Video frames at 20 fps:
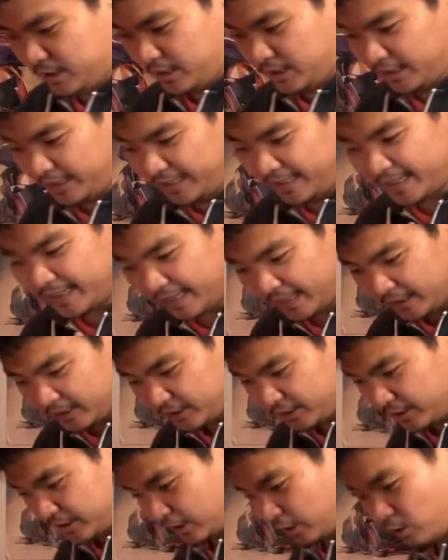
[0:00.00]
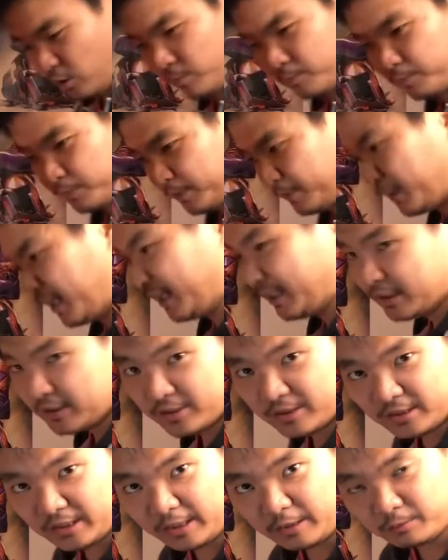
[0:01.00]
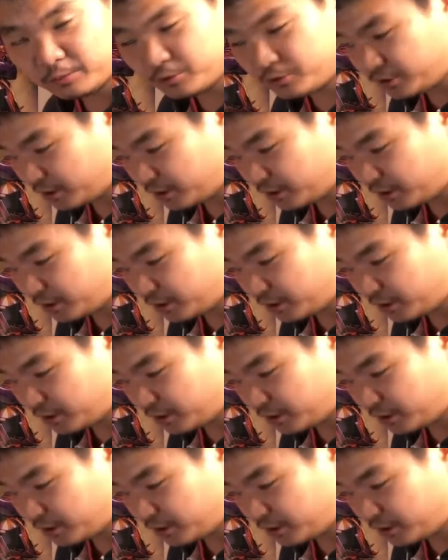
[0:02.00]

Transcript: it hides the compromise, I would